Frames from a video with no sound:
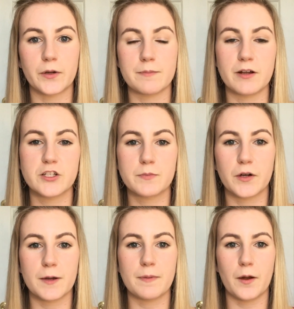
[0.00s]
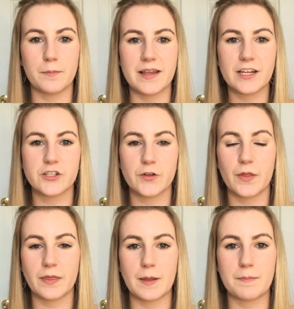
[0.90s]
worry much more about making sure
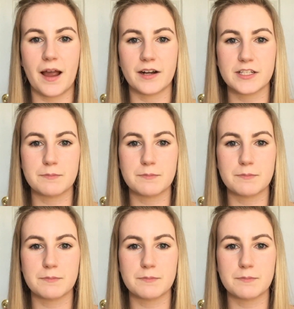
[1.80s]
that they packed